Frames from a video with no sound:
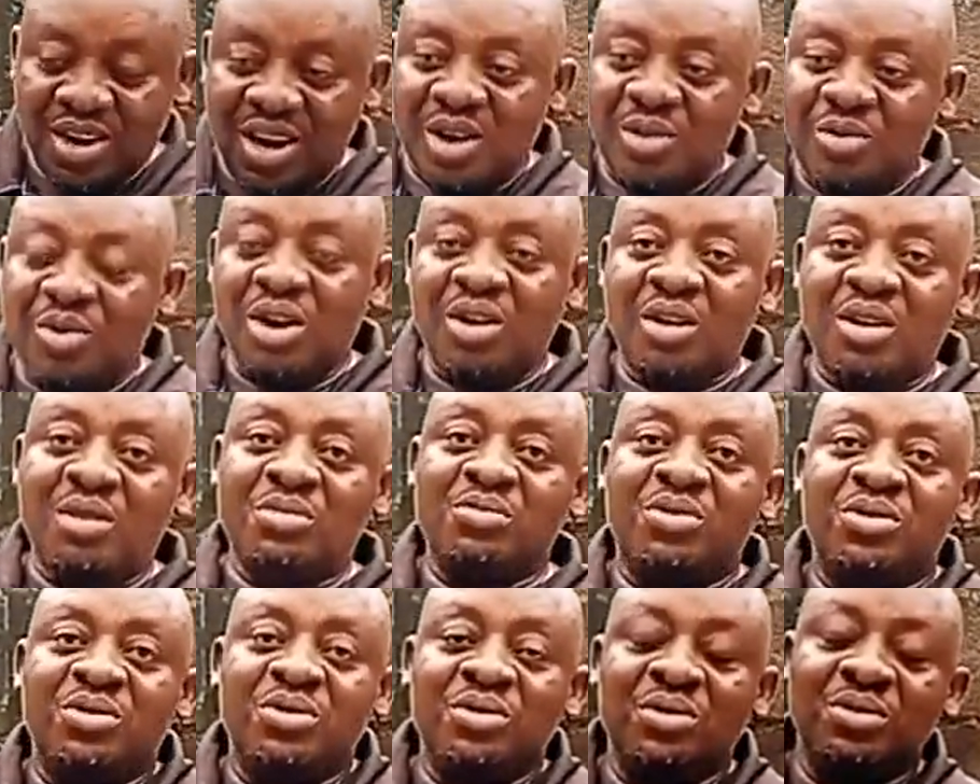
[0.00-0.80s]
are
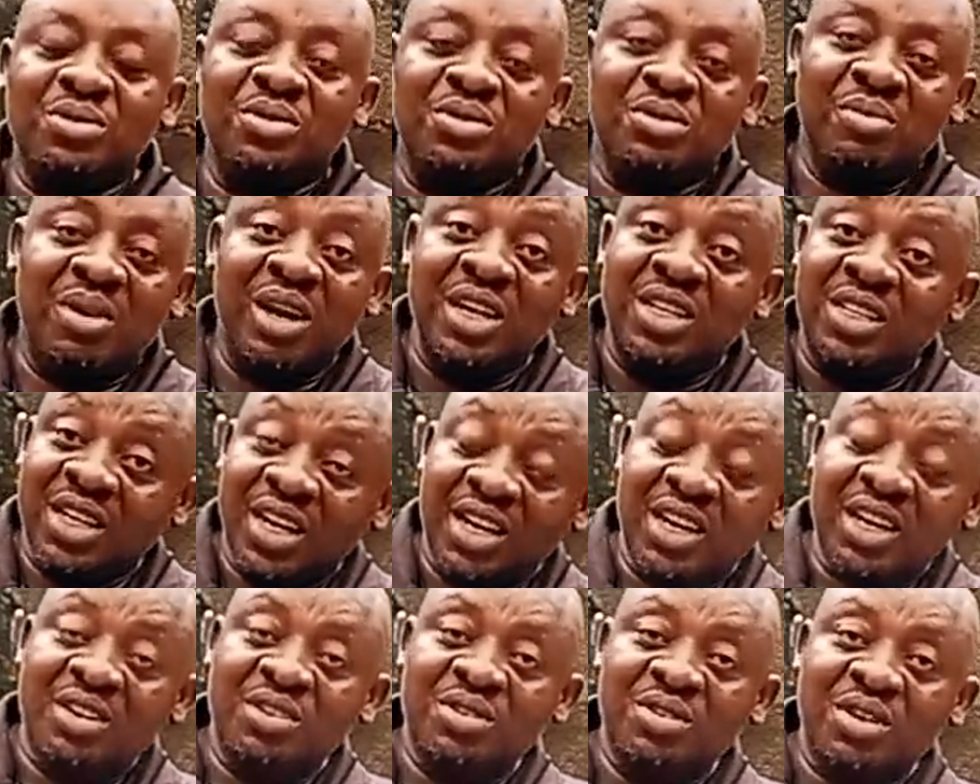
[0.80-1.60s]
welcome to my
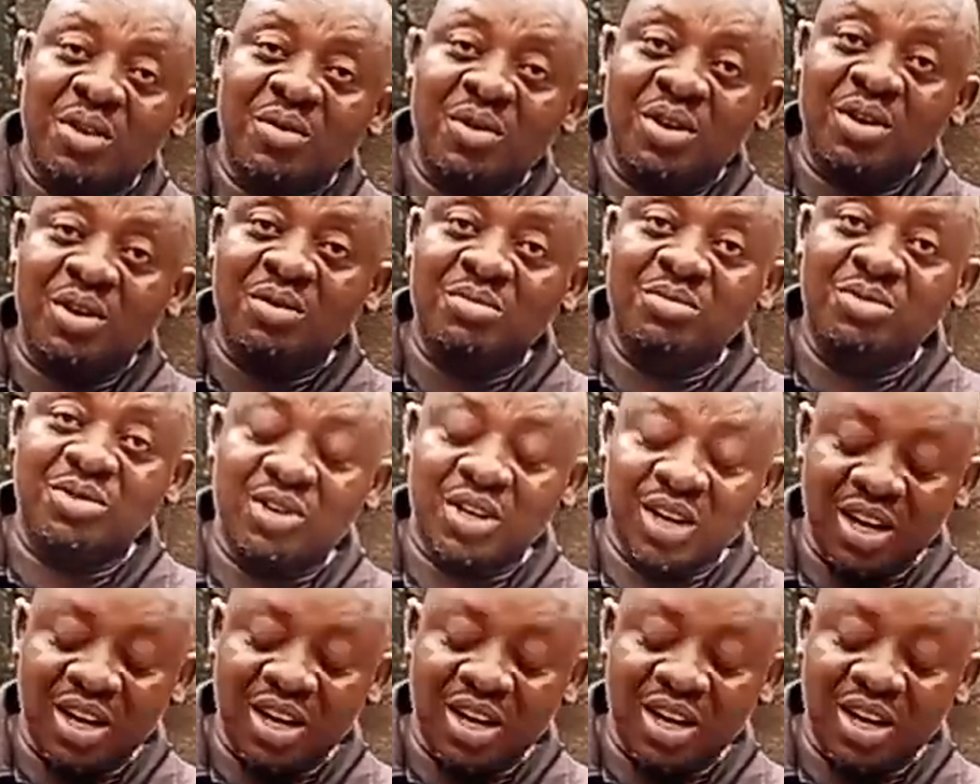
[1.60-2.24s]
channel. You are welcome to